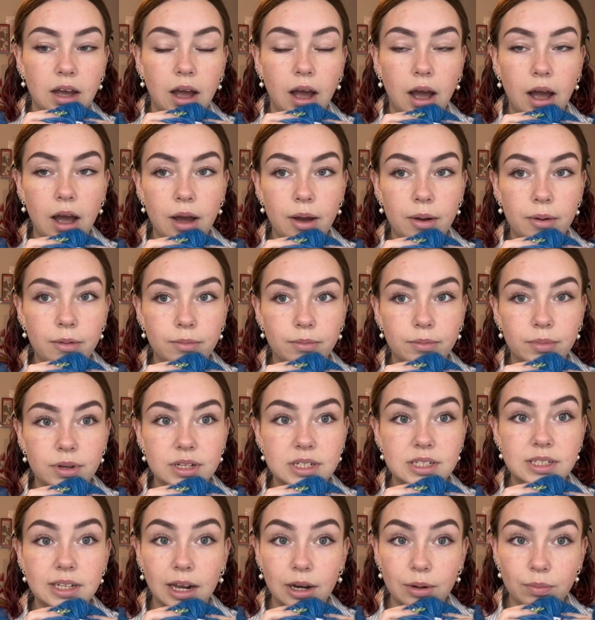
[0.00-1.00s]

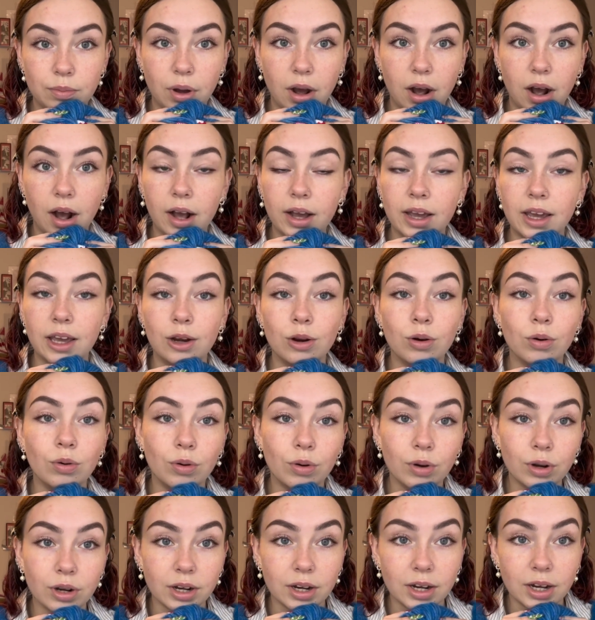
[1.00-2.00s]
Denmark in
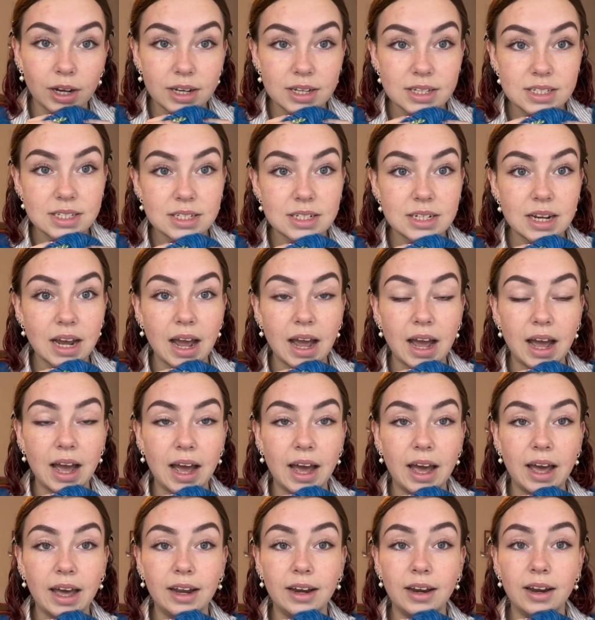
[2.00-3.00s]
August,
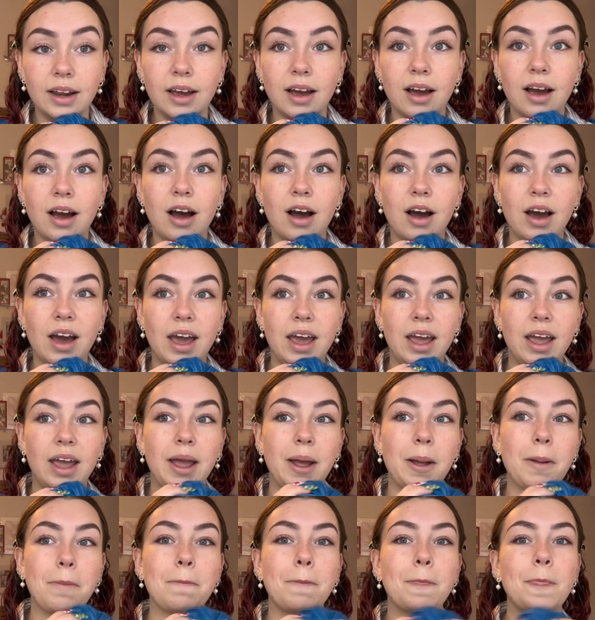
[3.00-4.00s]
and
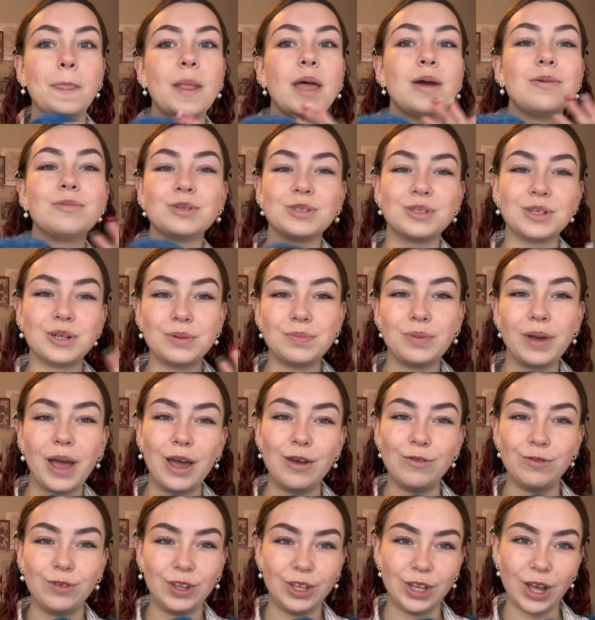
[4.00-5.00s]
I was on a bit
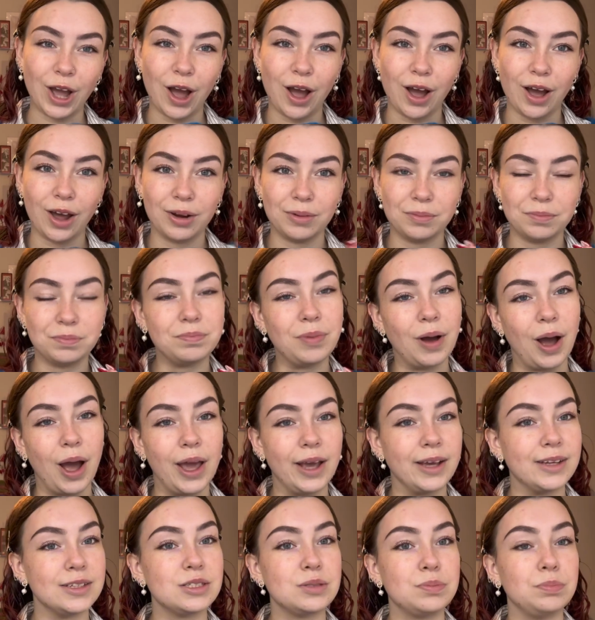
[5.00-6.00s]
of a yarn
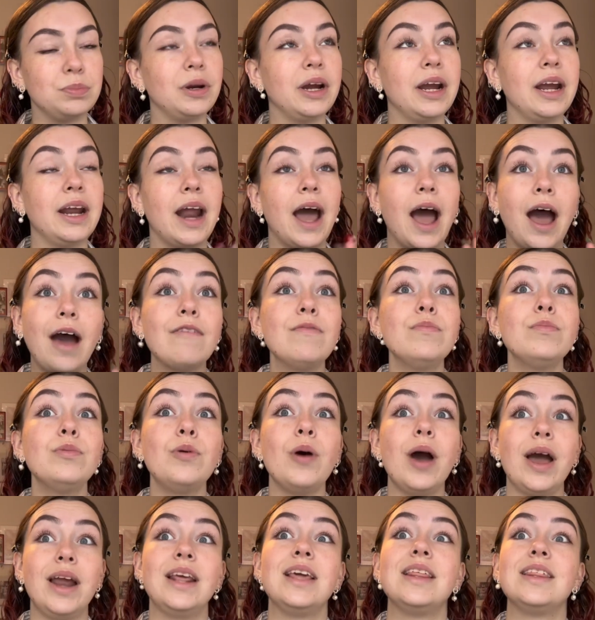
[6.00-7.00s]
buying spree, and I haven't
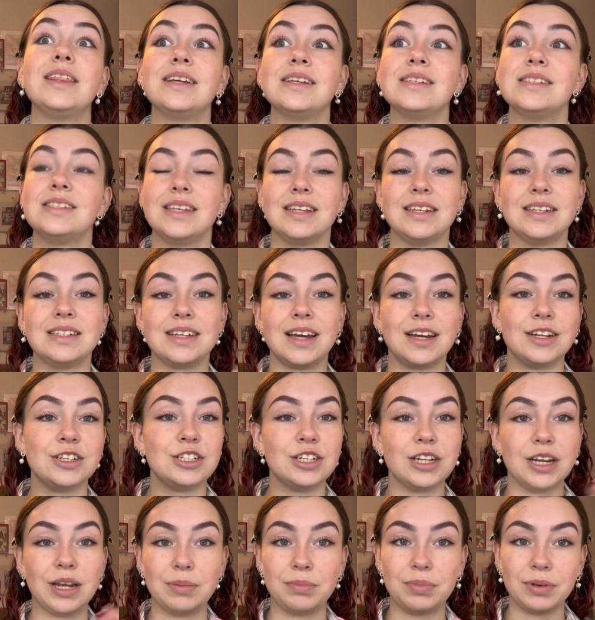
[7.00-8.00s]
bought anything since
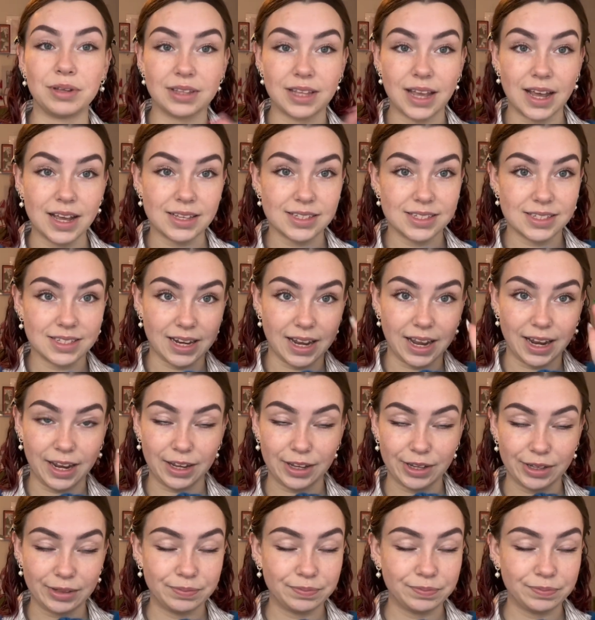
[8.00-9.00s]
actually, but that's
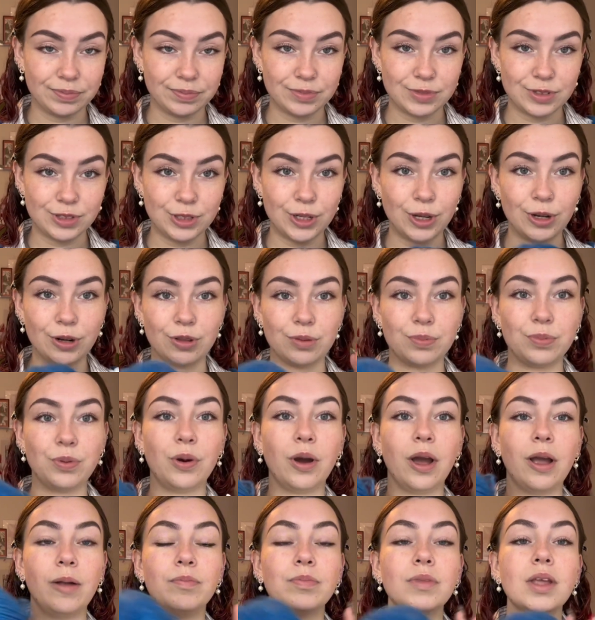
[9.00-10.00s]
like, don't at the
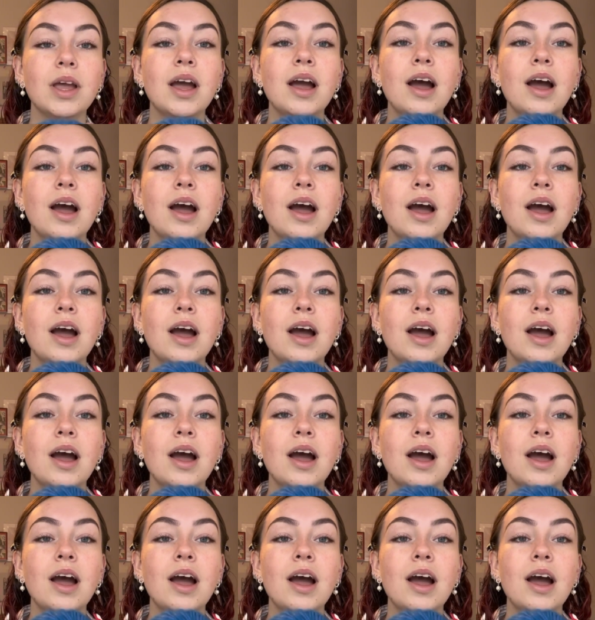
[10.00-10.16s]
point.